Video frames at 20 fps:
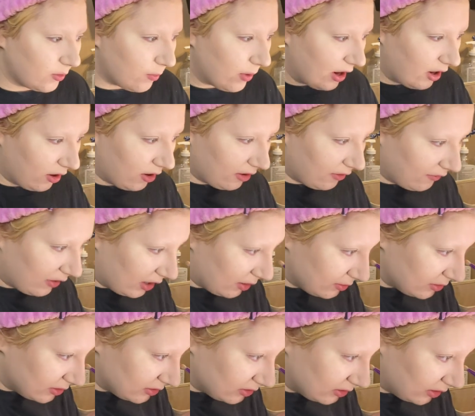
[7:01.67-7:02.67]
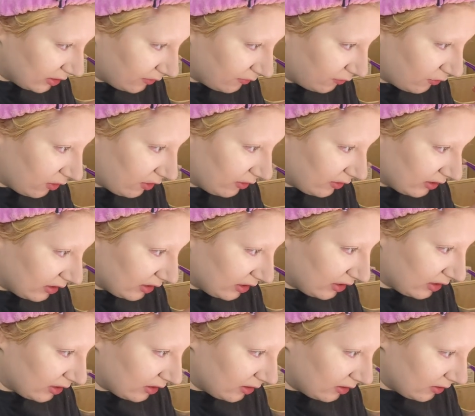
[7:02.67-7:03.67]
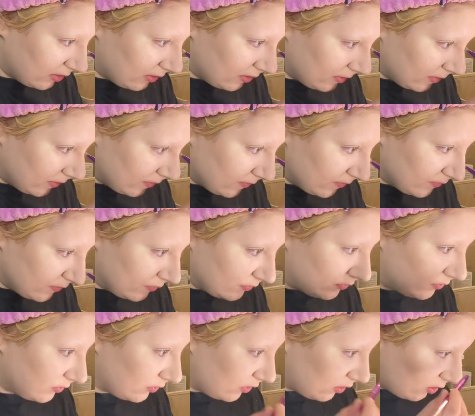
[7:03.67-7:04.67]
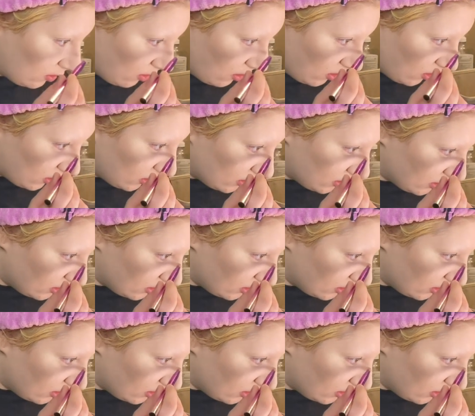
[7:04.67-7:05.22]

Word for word: wear if I was like frolicking on